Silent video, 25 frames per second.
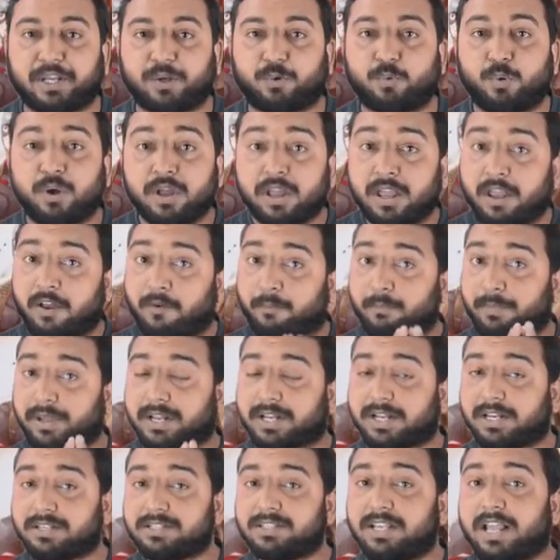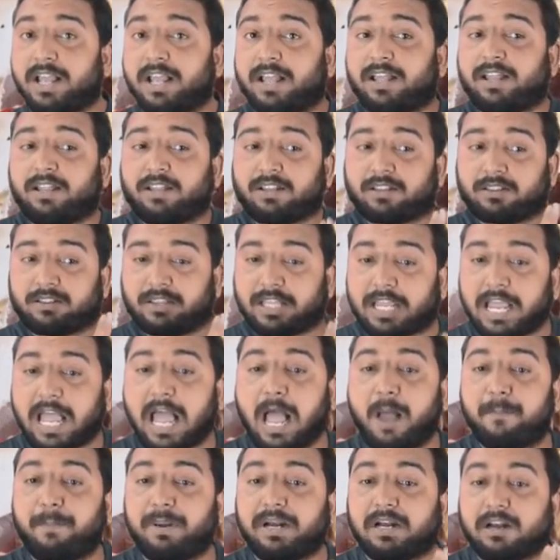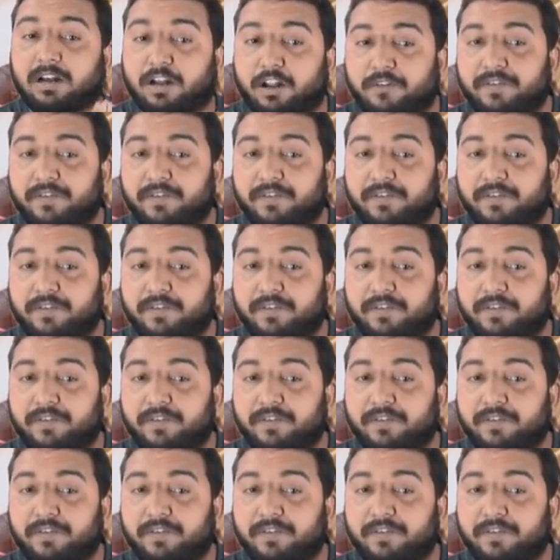you because they have been